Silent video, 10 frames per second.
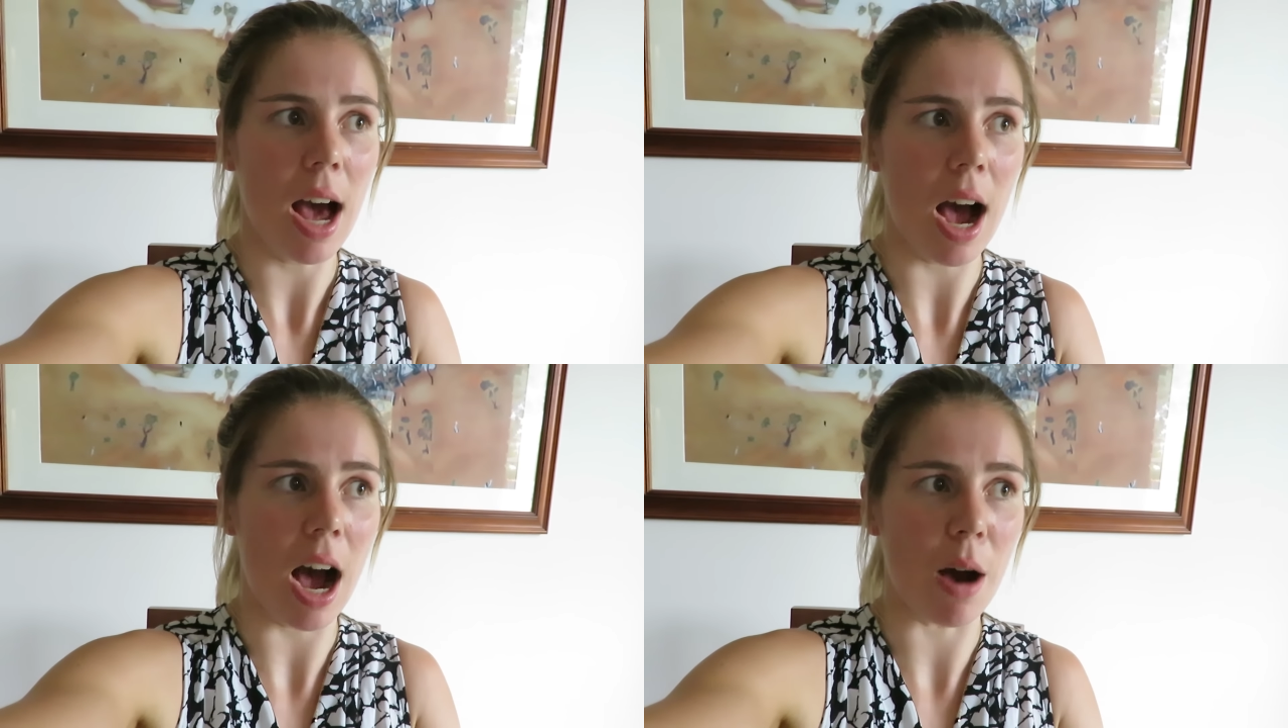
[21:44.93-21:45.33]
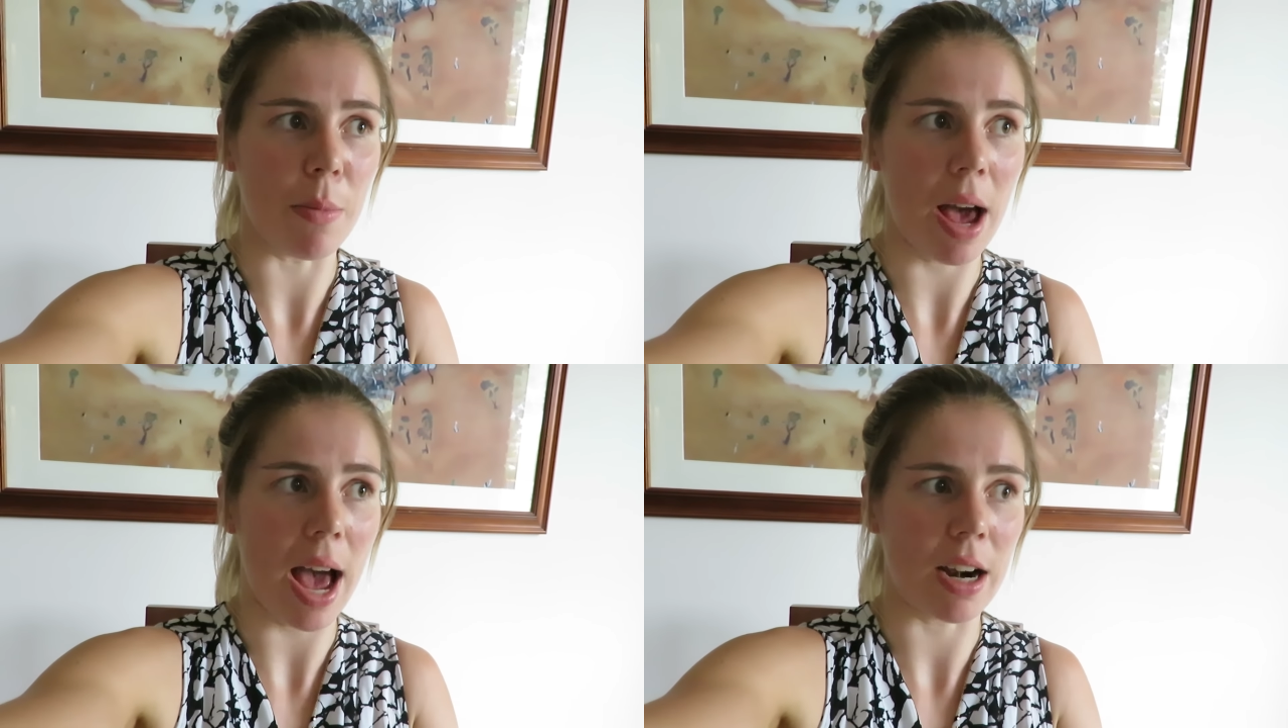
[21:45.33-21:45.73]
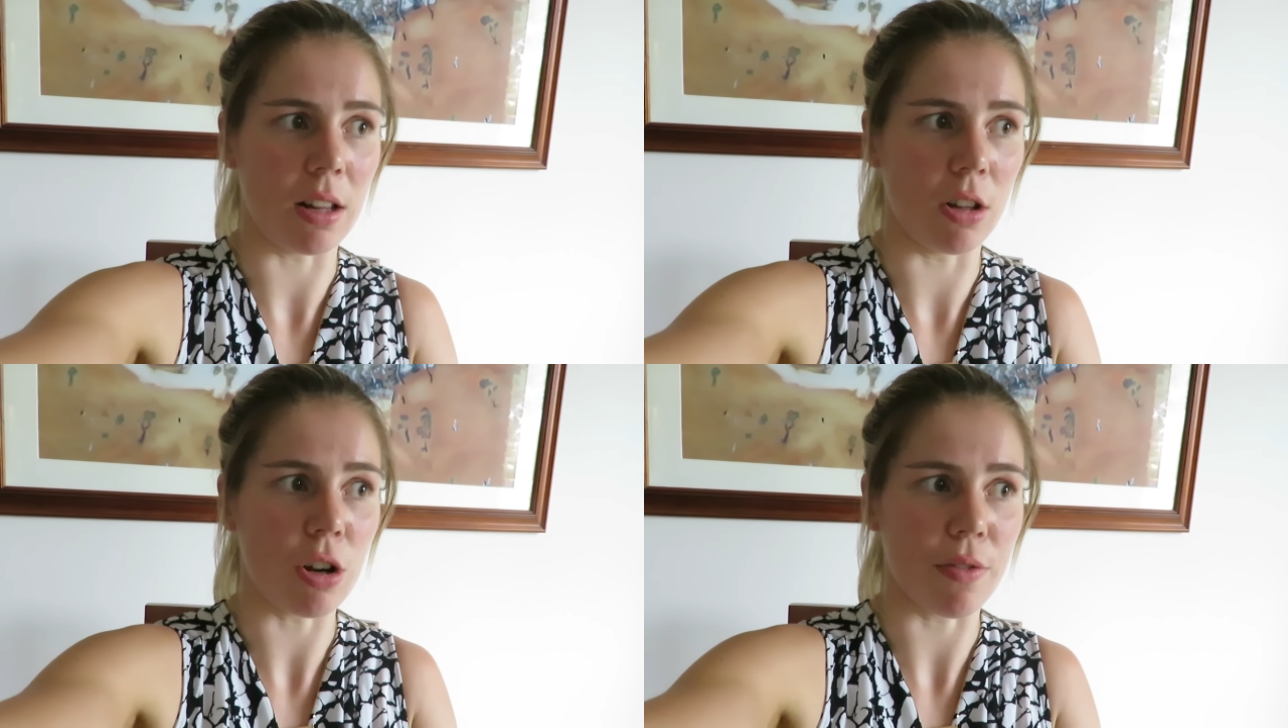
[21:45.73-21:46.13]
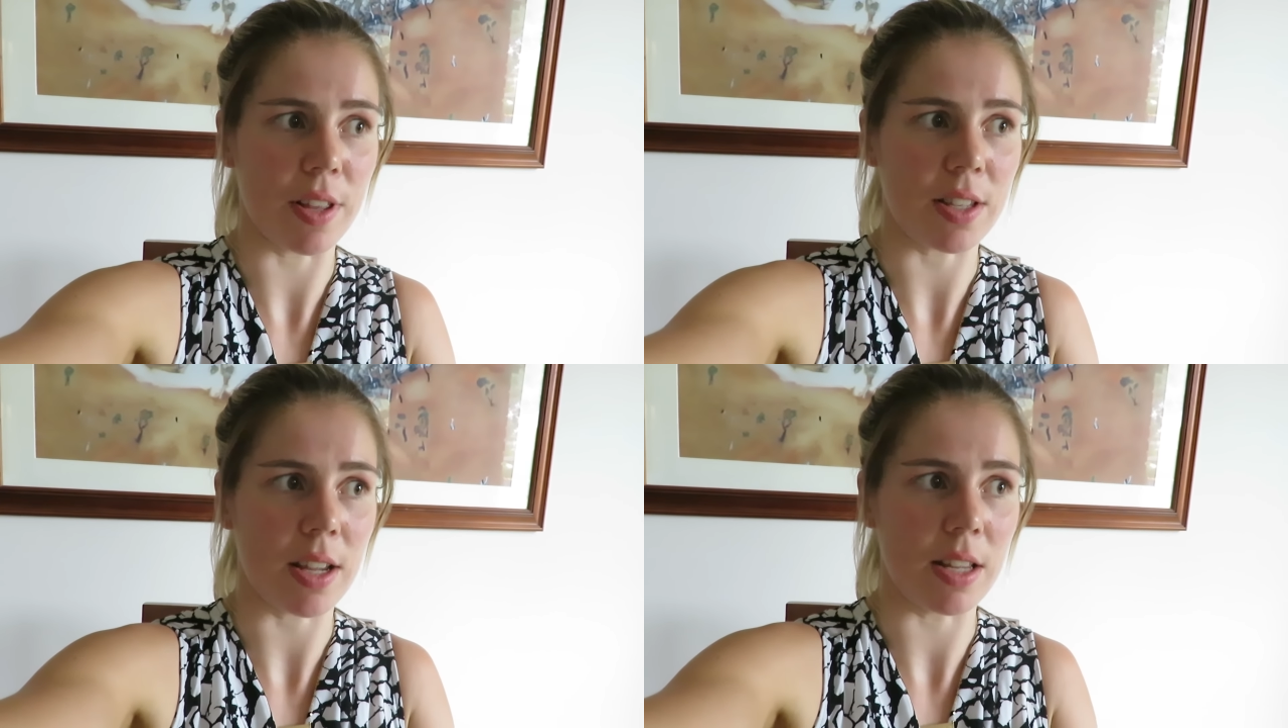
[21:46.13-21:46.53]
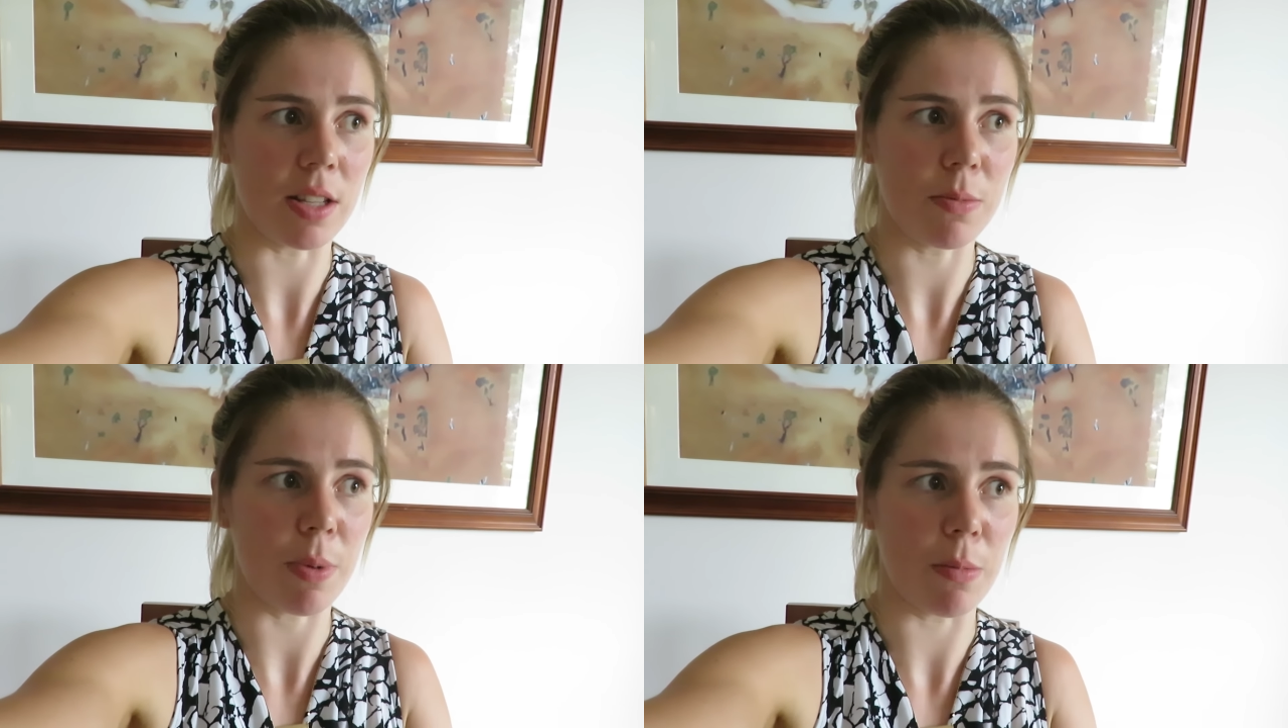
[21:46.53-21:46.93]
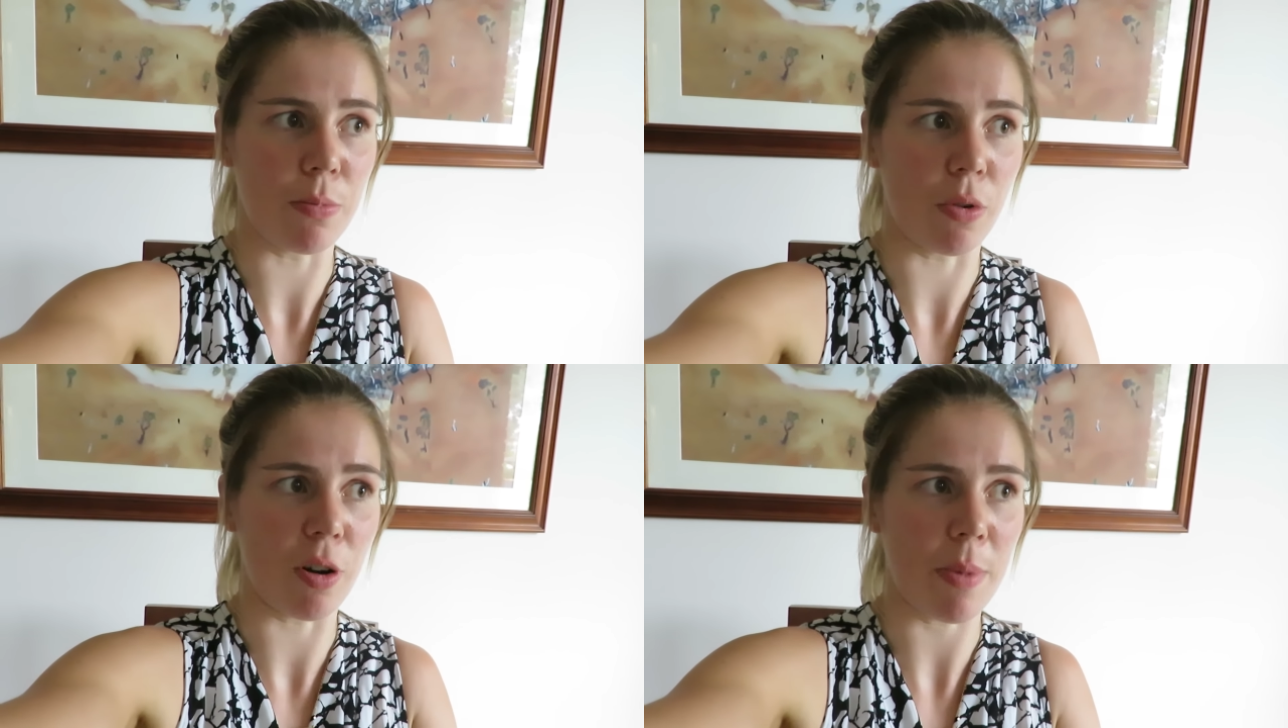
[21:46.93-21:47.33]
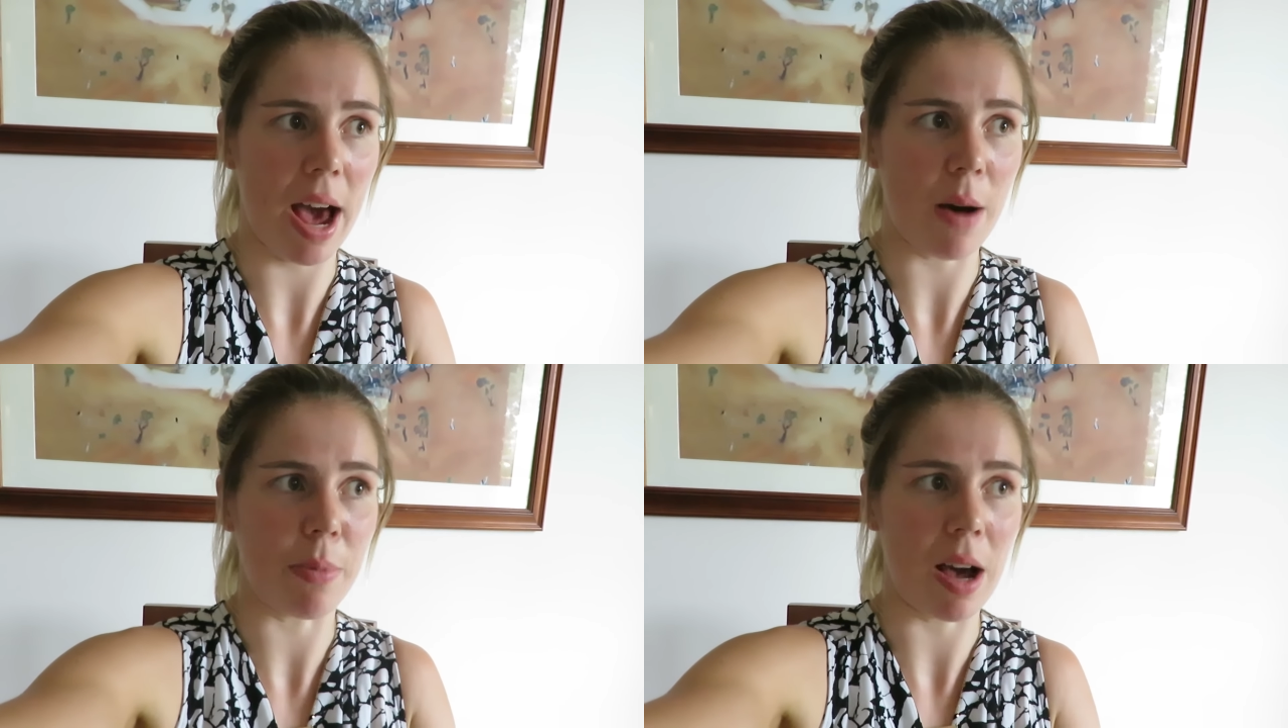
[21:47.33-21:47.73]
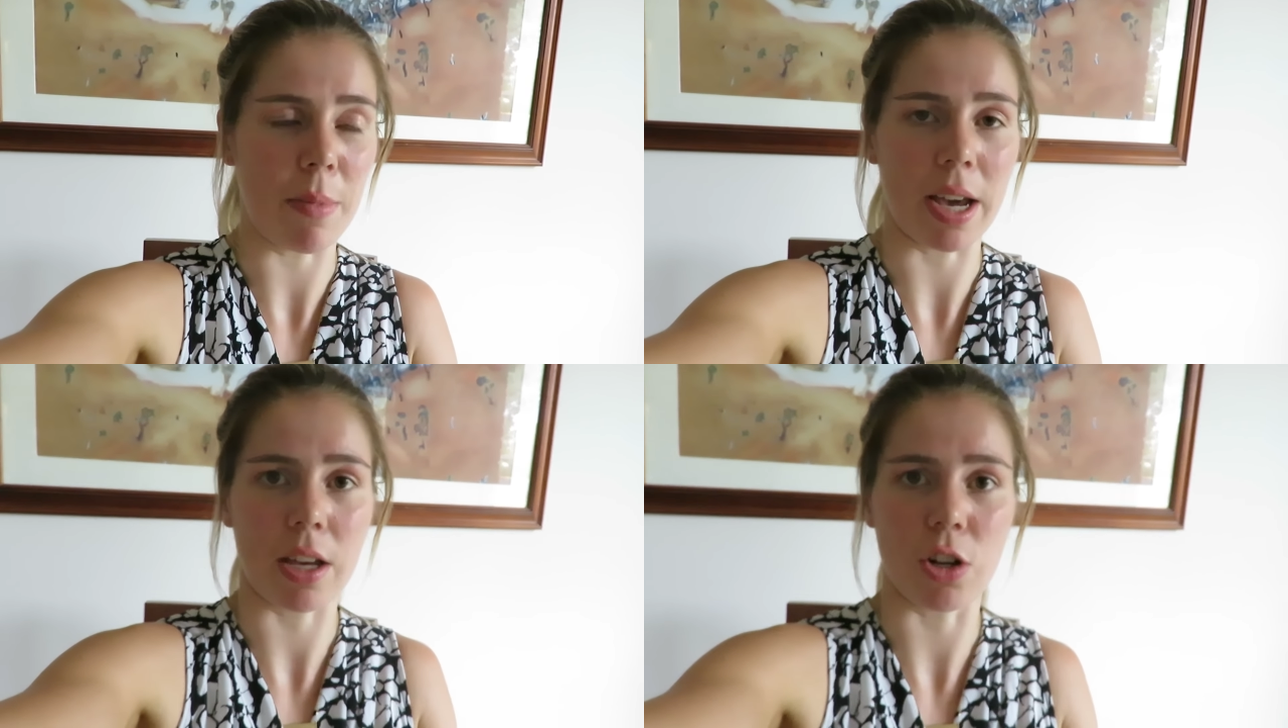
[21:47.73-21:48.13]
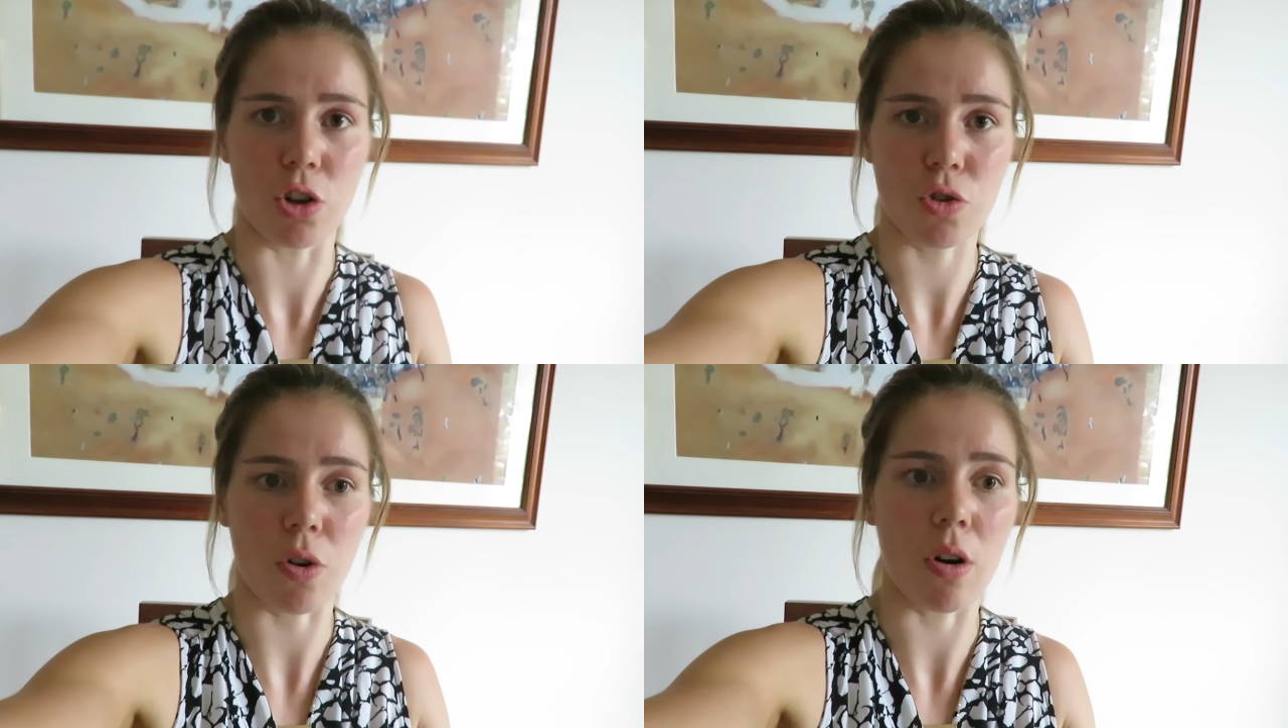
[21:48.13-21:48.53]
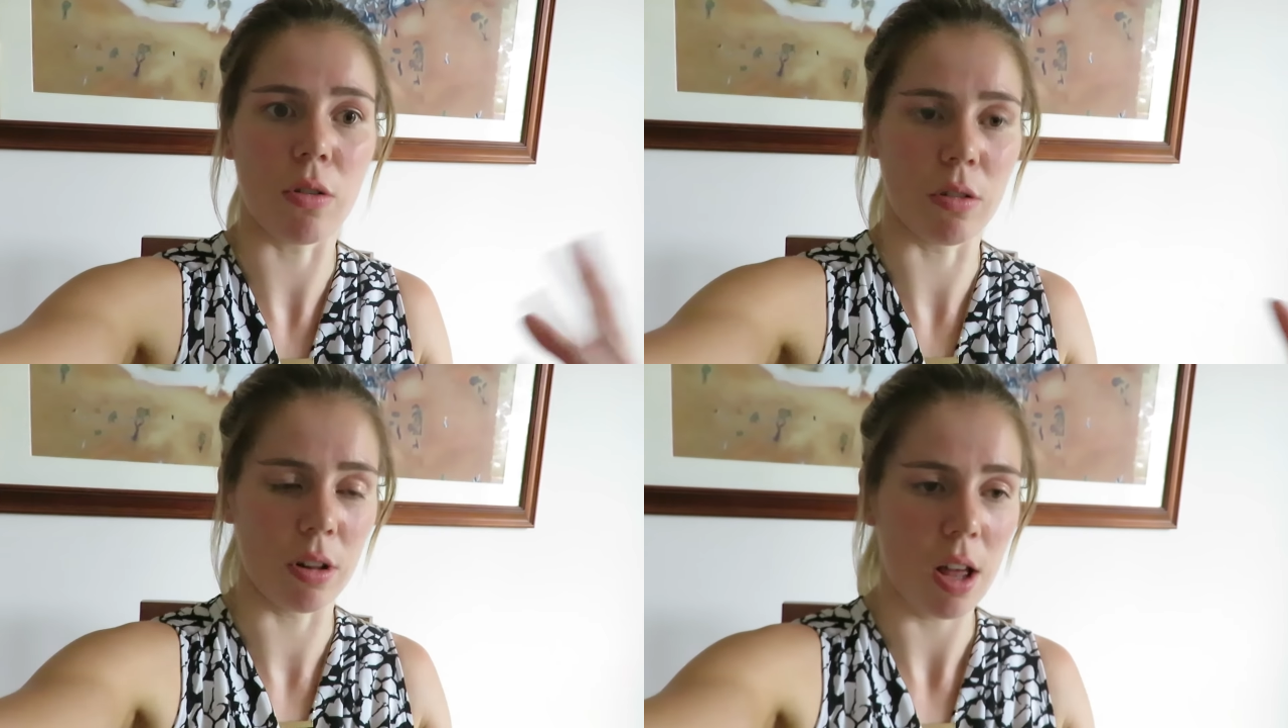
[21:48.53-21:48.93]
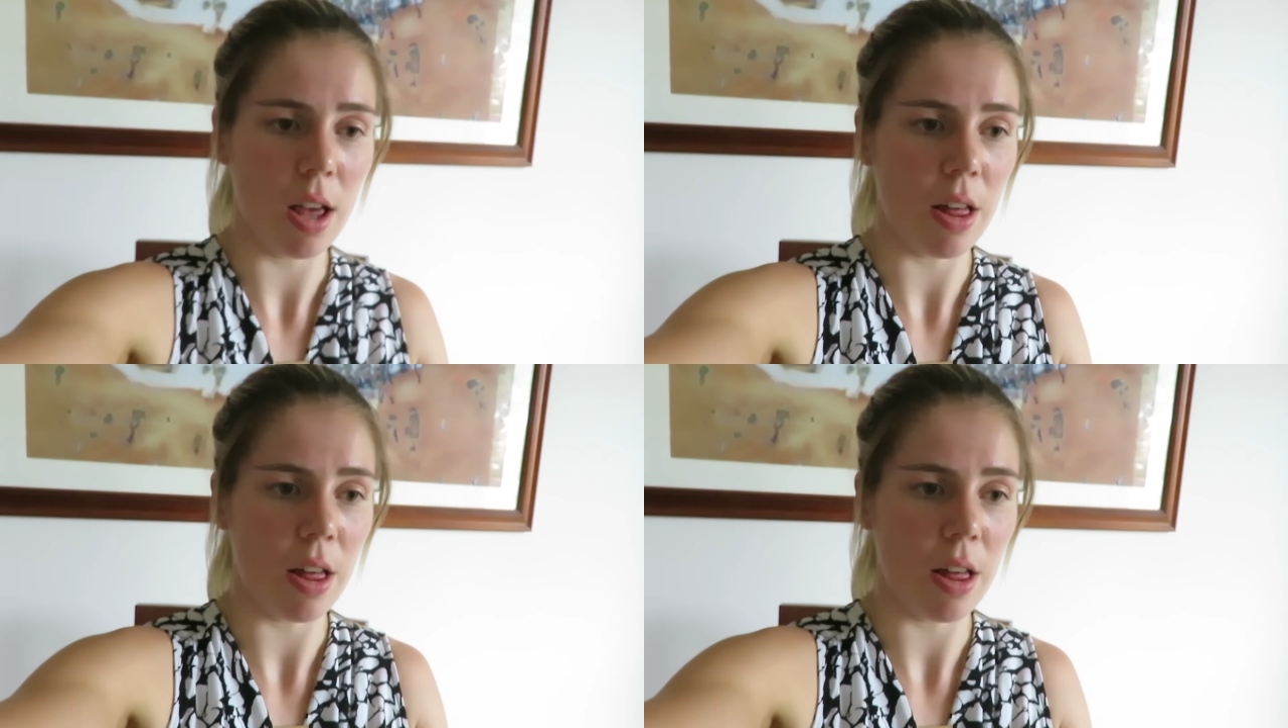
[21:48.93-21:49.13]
um, and a lot of this has been brought about by my control